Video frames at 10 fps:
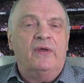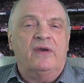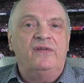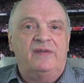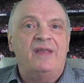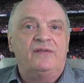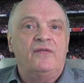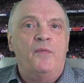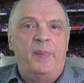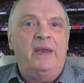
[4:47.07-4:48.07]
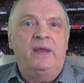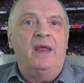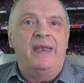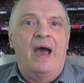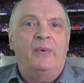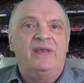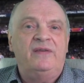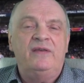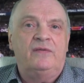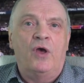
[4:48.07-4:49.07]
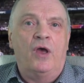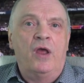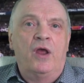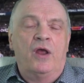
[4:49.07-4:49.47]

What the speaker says: the consensus of opinion now is that